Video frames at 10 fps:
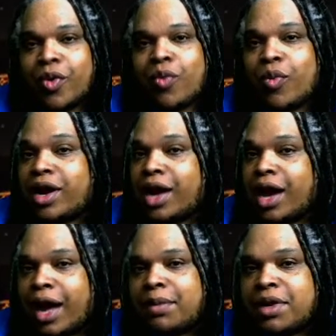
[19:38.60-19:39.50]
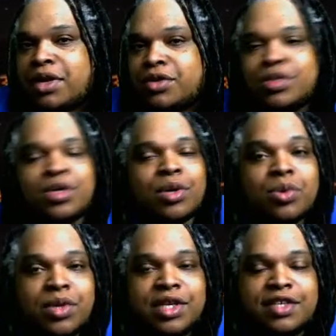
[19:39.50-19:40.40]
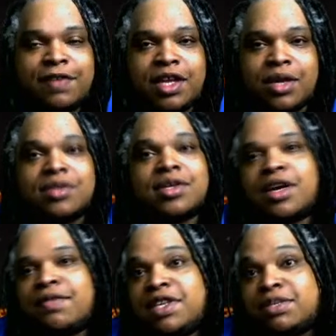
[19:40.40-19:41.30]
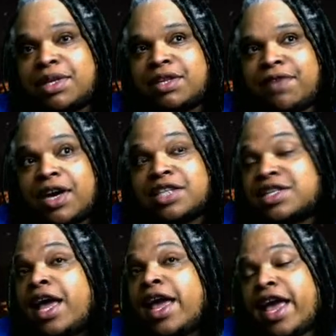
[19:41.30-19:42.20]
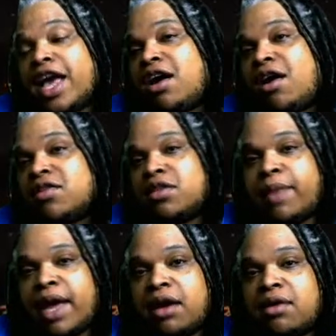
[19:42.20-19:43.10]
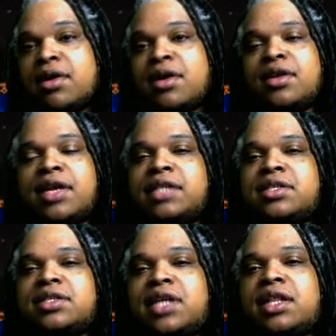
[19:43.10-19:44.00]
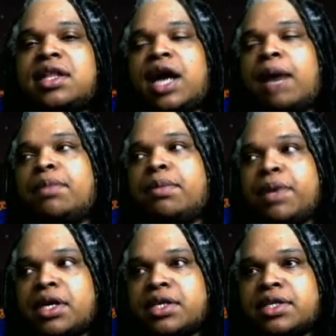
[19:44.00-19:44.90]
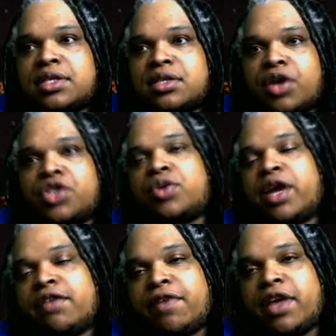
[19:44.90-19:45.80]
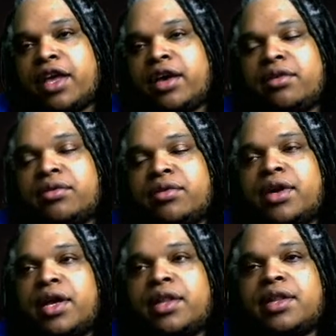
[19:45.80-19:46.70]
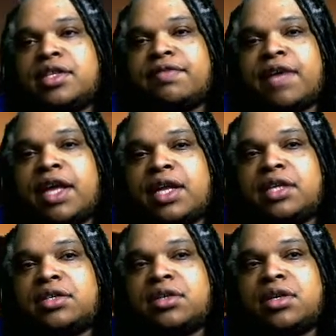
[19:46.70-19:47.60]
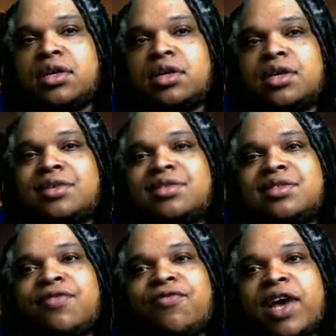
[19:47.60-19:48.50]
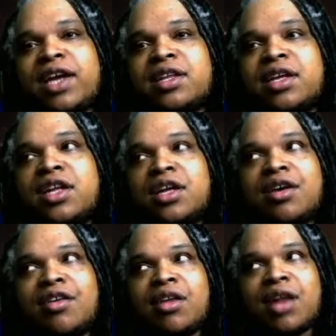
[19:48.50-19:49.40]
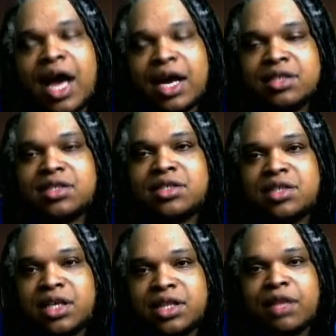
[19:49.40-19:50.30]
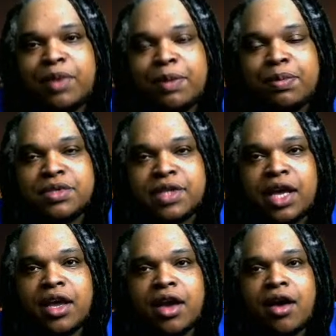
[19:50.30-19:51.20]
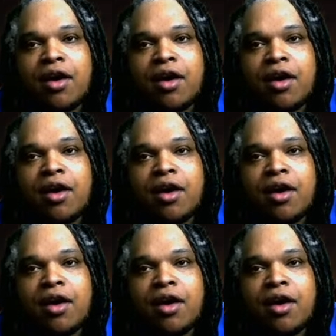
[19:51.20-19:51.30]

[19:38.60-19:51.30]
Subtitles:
what I'm gonna do is go through these videos of these motherfuckers and call them out. Not to say that I'm the biggest Star Trek fan or things of that nature. It's the fact that a lot of shit that people say,